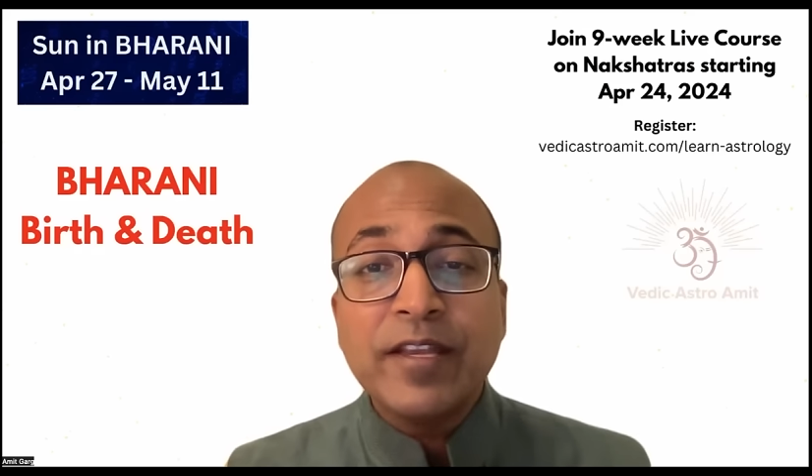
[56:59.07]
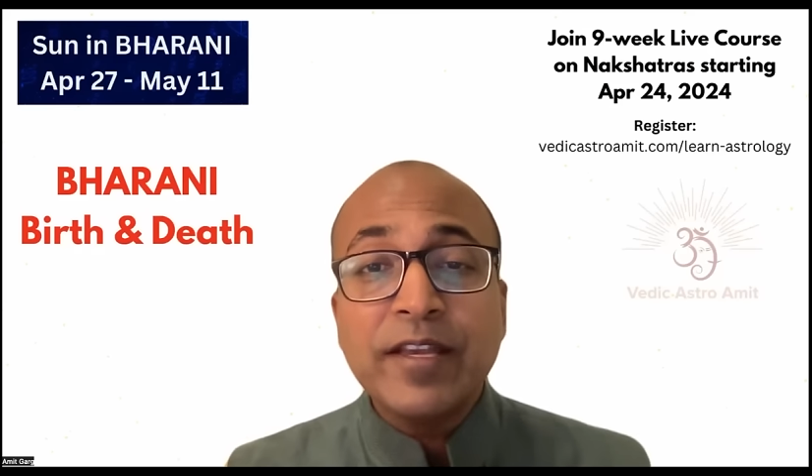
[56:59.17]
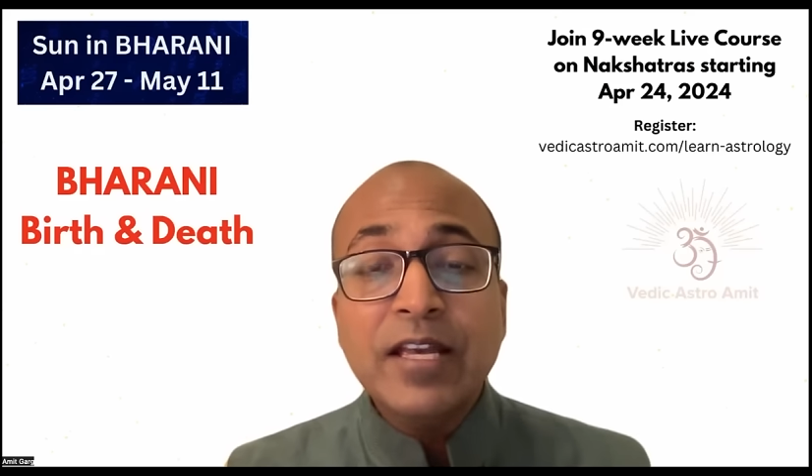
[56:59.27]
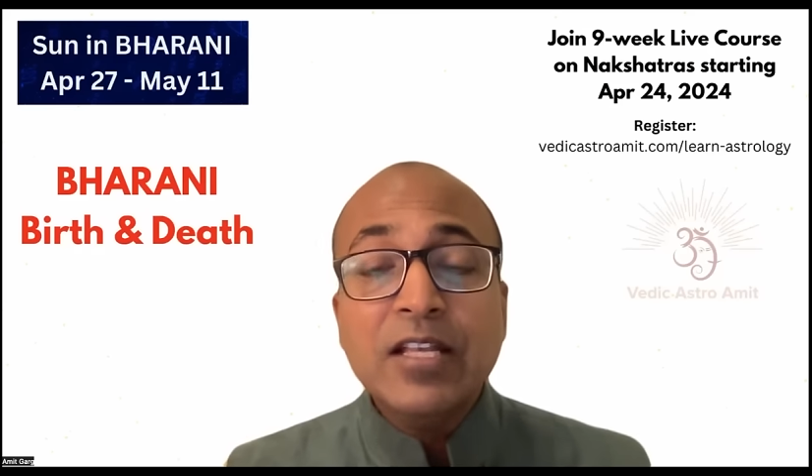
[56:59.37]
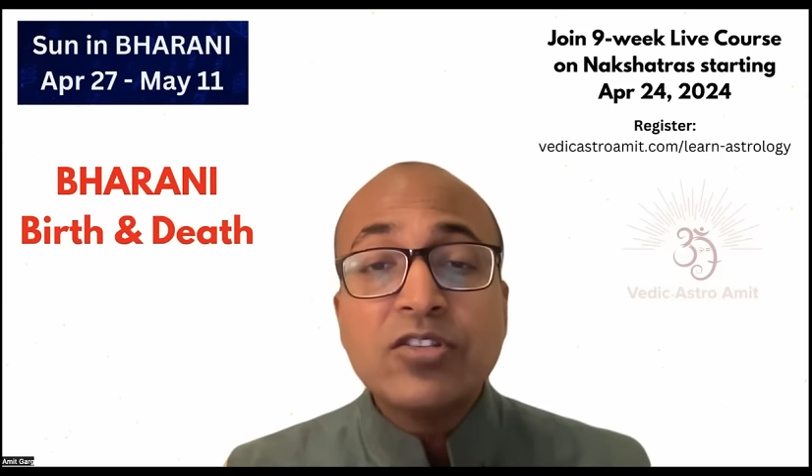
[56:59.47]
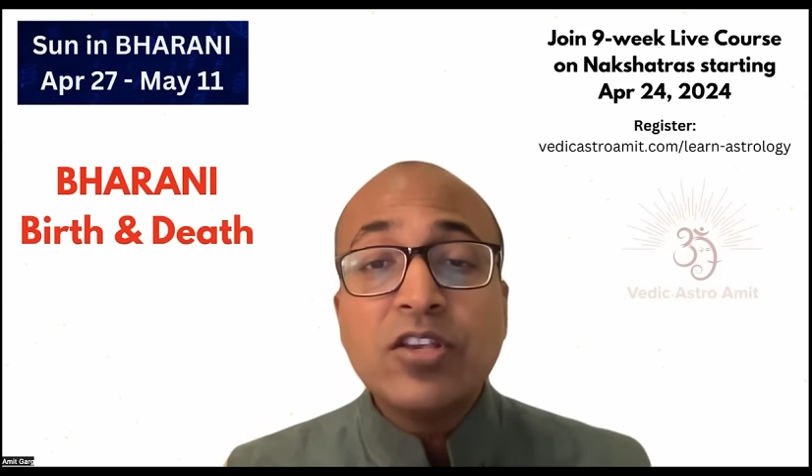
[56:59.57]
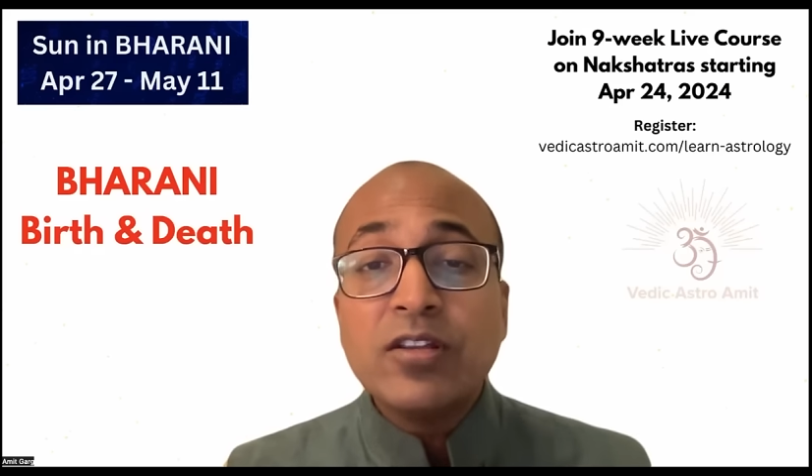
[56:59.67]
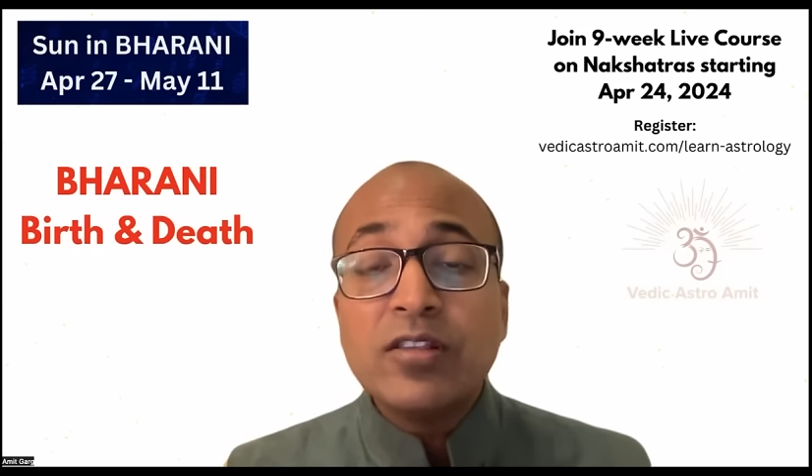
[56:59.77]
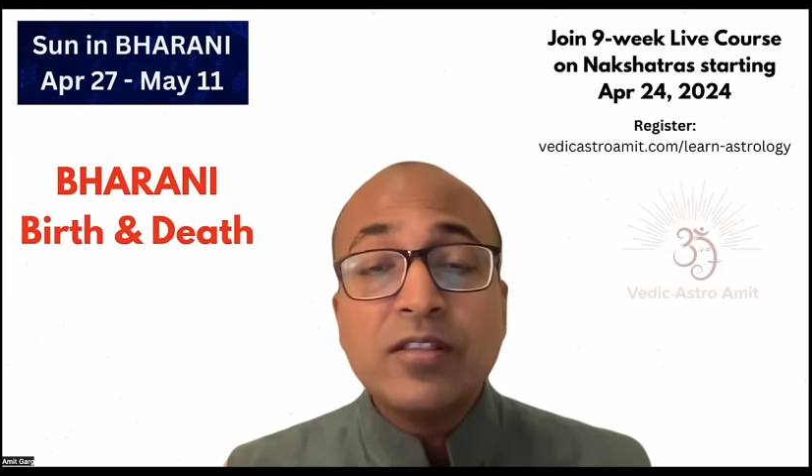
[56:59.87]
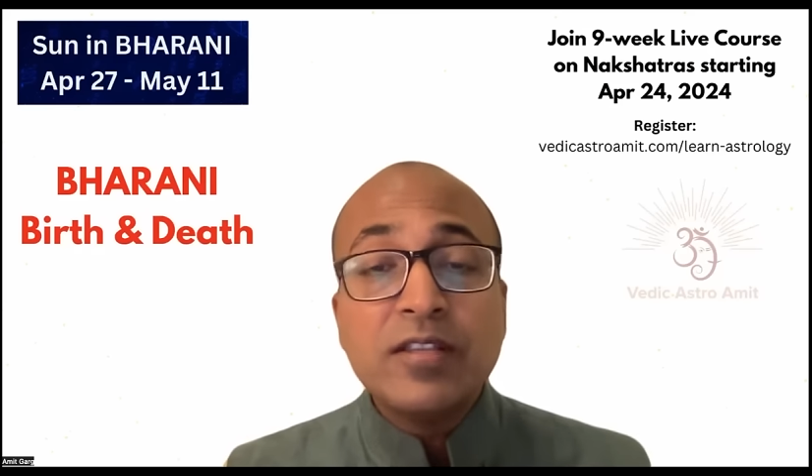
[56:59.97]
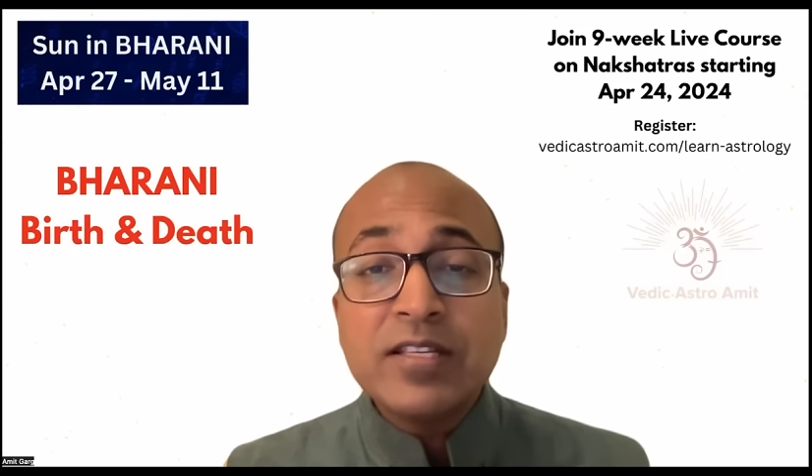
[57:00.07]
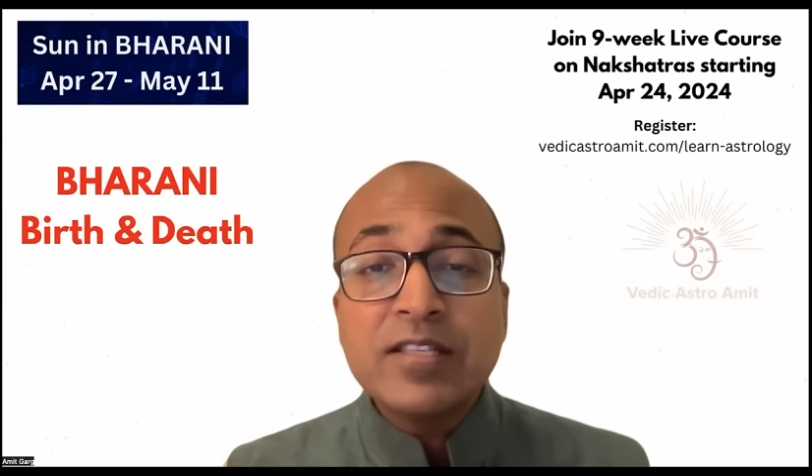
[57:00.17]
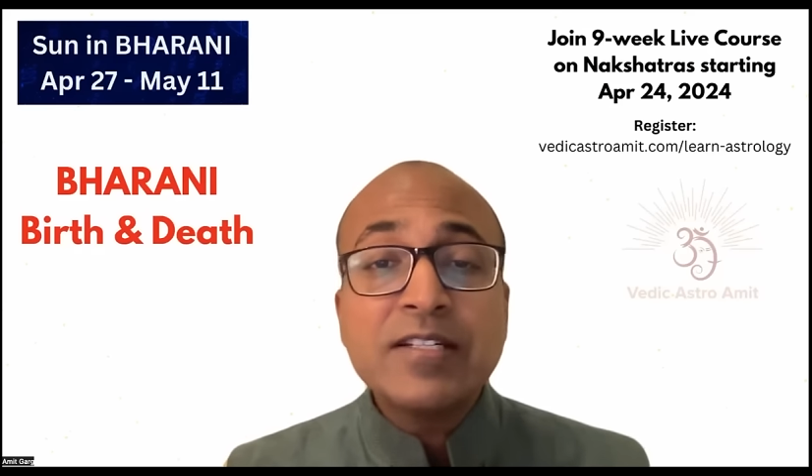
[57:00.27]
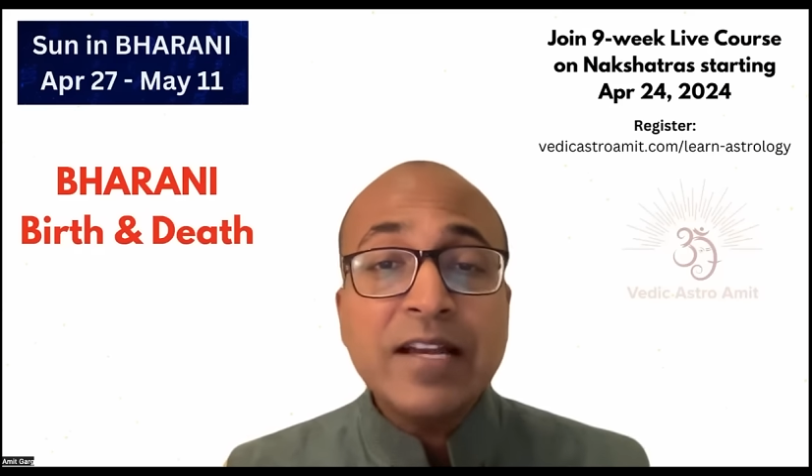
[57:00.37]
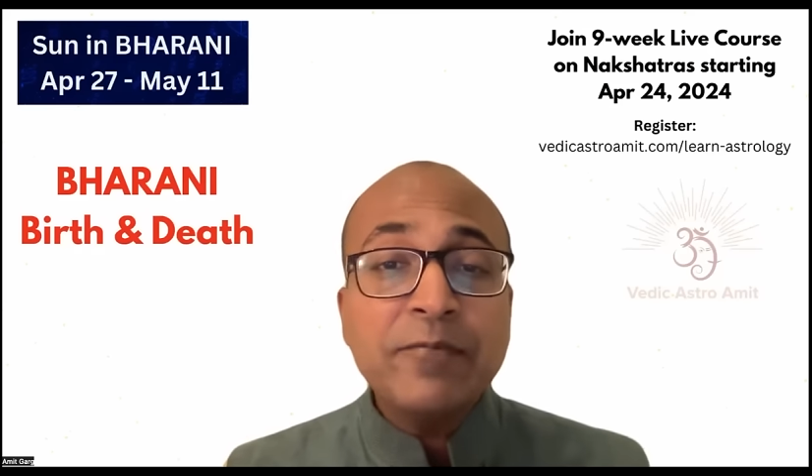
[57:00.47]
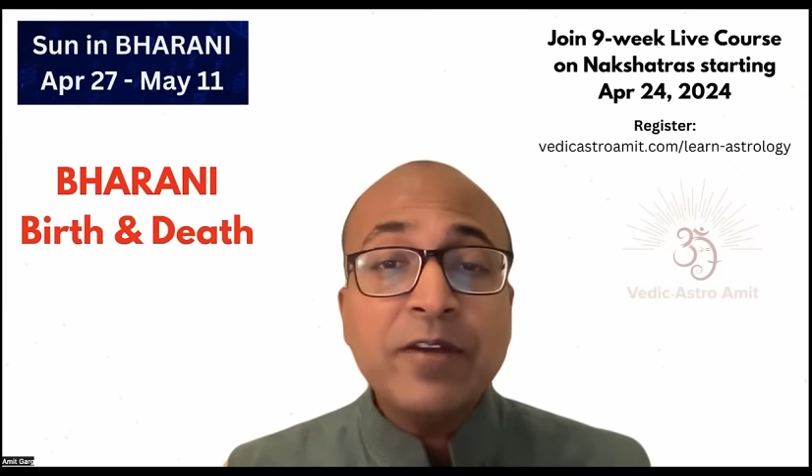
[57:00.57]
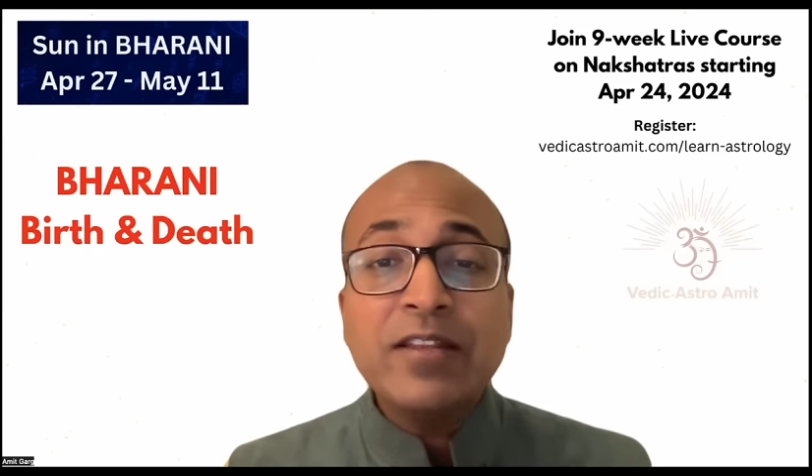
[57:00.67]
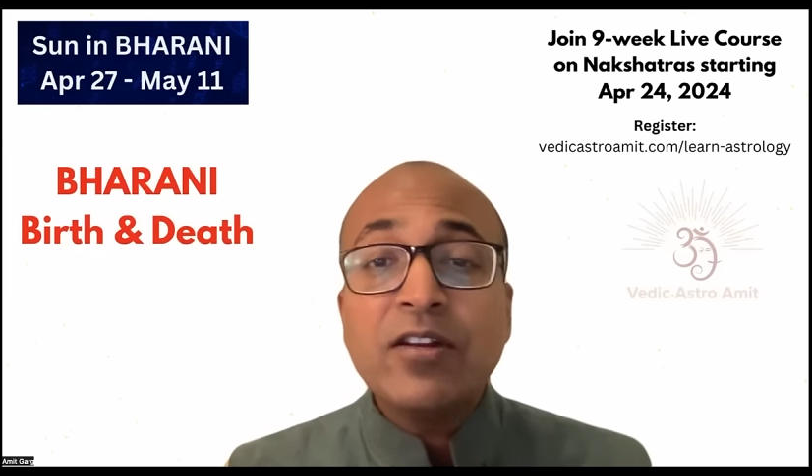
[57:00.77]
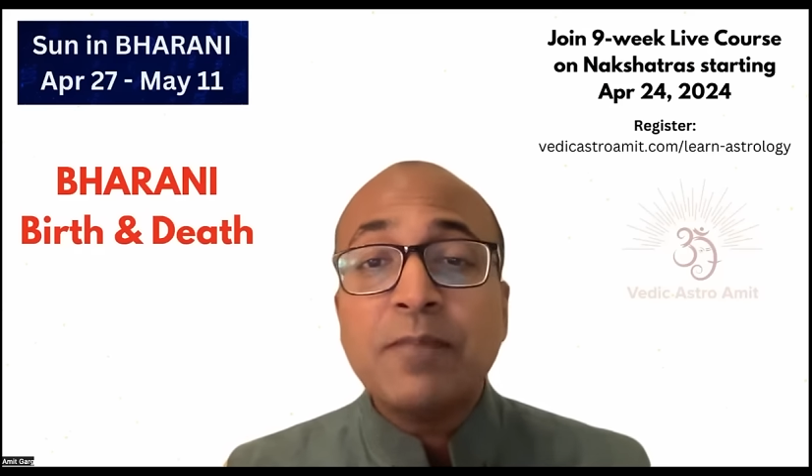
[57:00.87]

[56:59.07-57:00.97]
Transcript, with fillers: Okay, so this is the time when your